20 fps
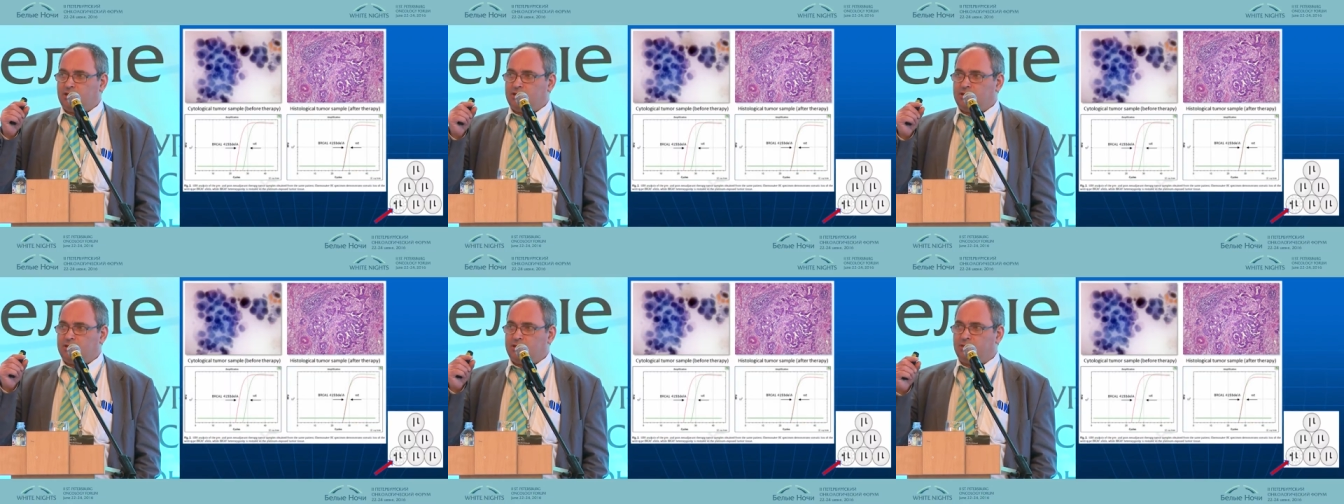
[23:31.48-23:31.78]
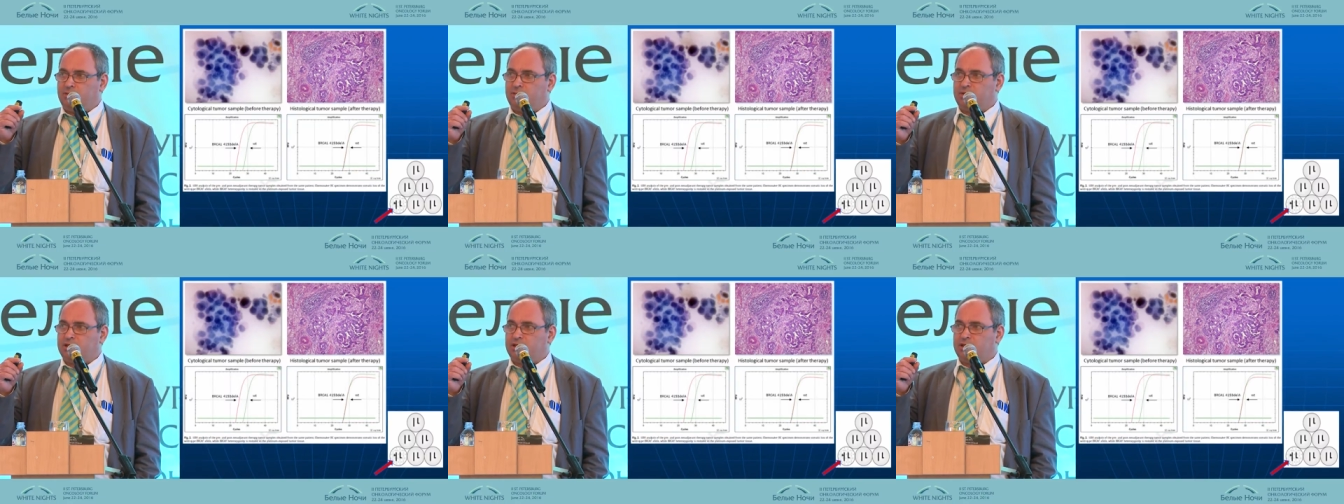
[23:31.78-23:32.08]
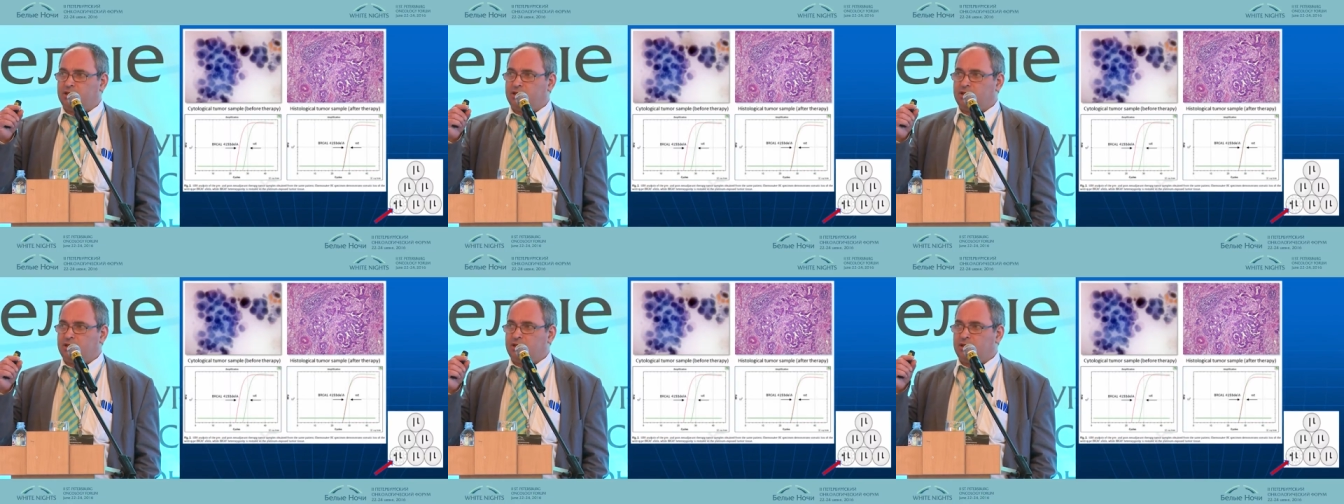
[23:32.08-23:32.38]

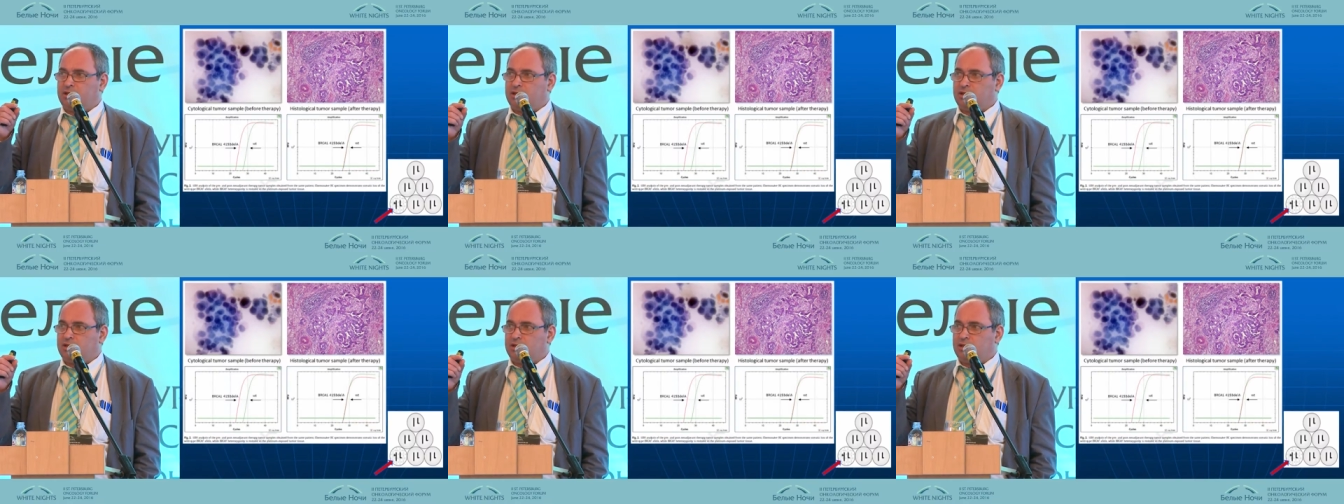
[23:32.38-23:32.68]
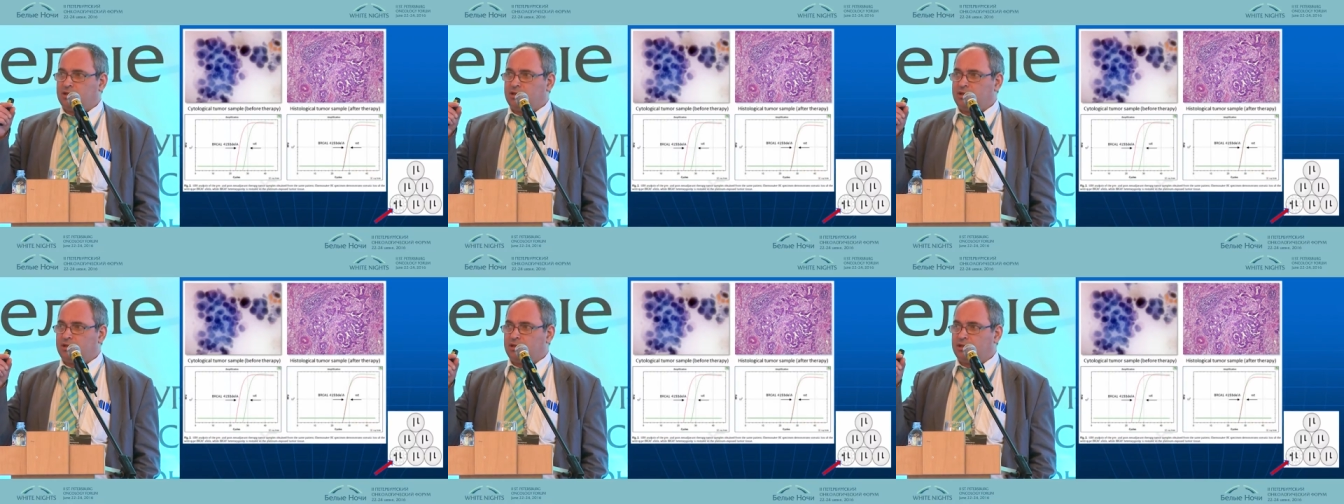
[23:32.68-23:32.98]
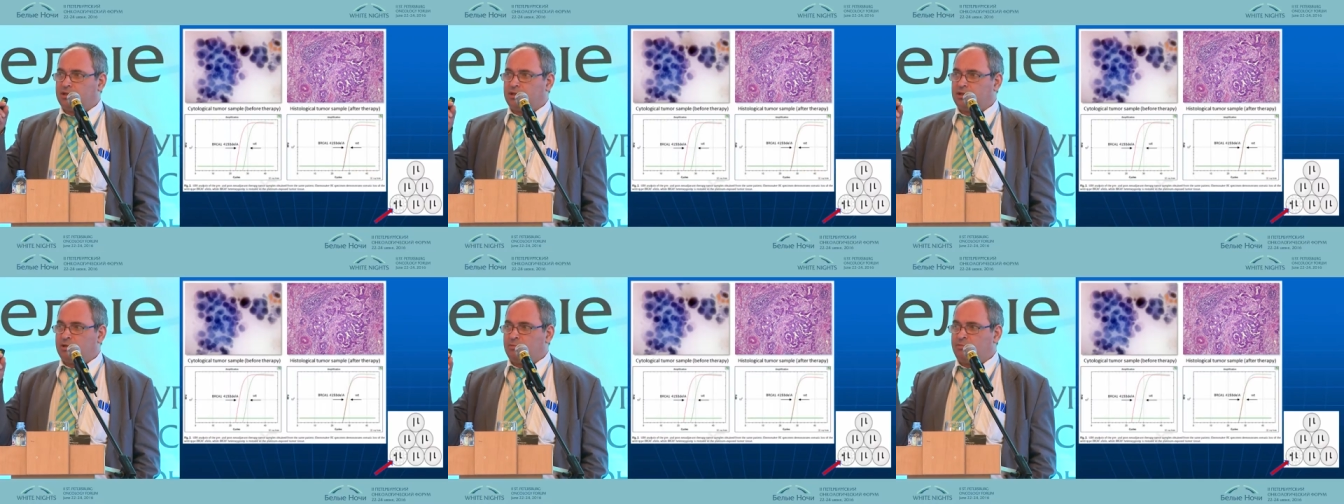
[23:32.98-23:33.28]
tumor
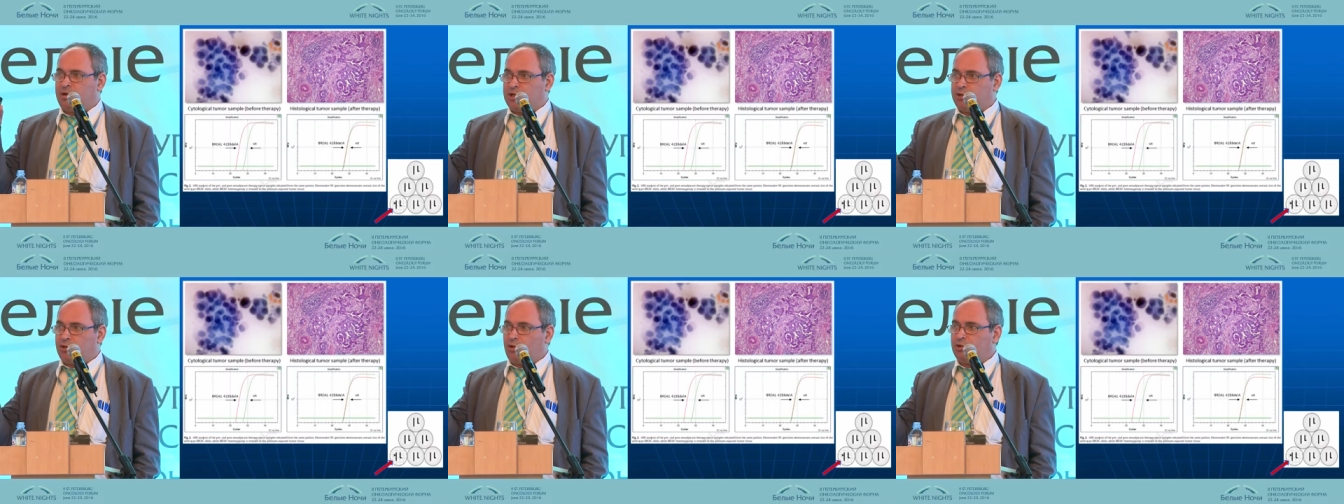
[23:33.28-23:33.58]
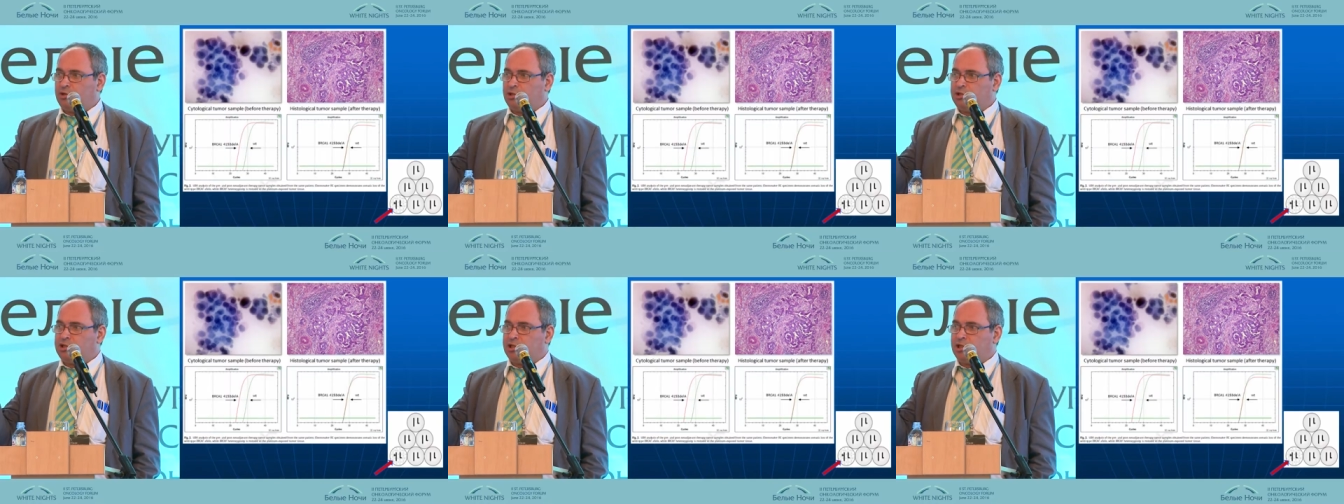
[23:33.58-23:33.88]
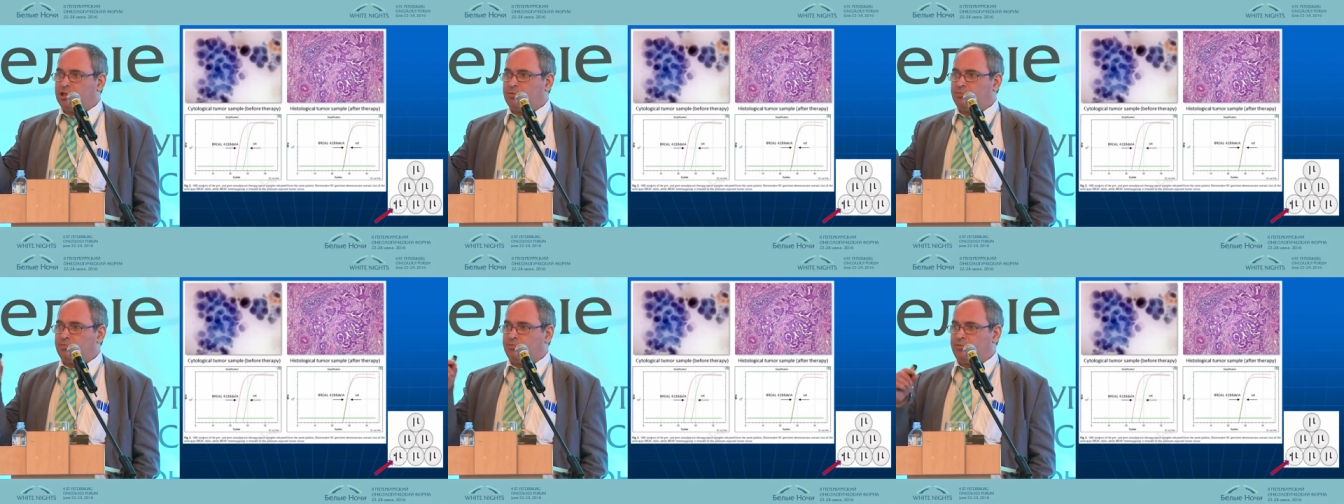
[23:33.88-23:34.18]

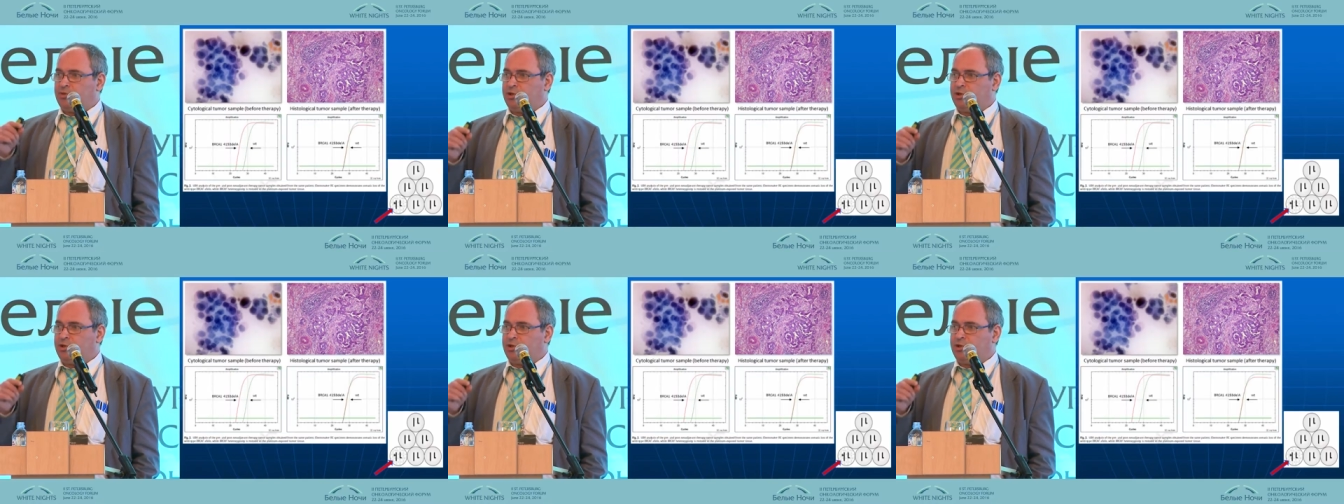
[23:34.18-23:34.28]
biology